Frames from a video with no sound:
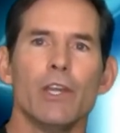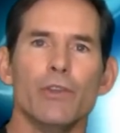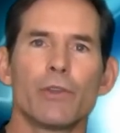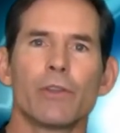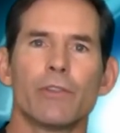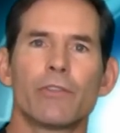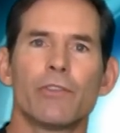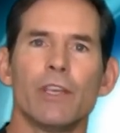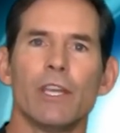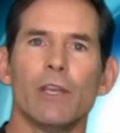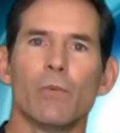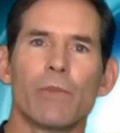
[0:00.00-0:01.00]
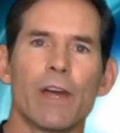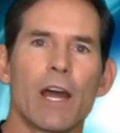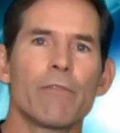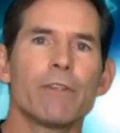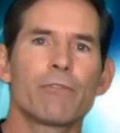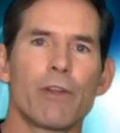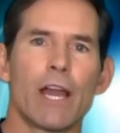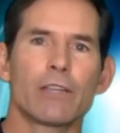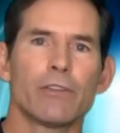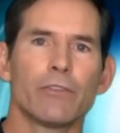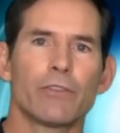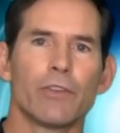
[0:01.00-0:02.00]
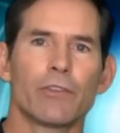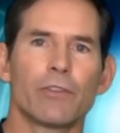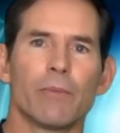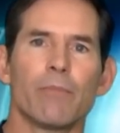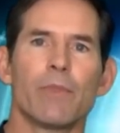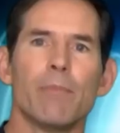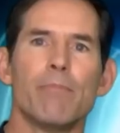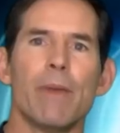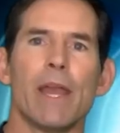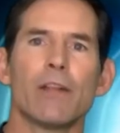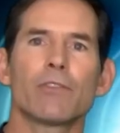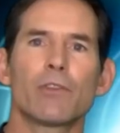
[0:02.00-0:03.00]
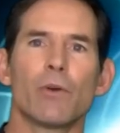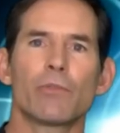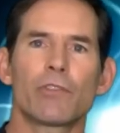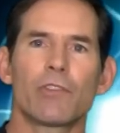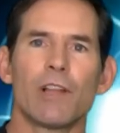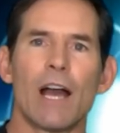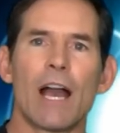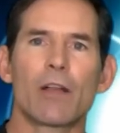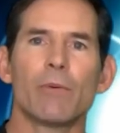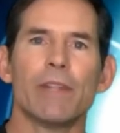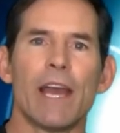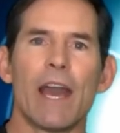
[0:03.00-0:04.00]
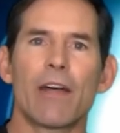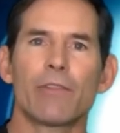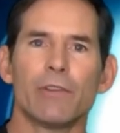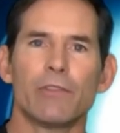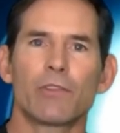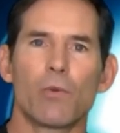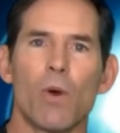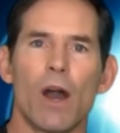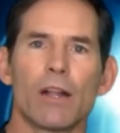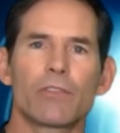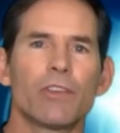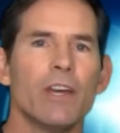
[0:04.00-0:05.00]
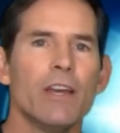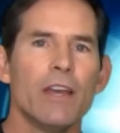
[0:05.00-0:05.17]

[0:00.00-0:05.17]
you can see without a retraction system, the bands go slack when the athlete squats,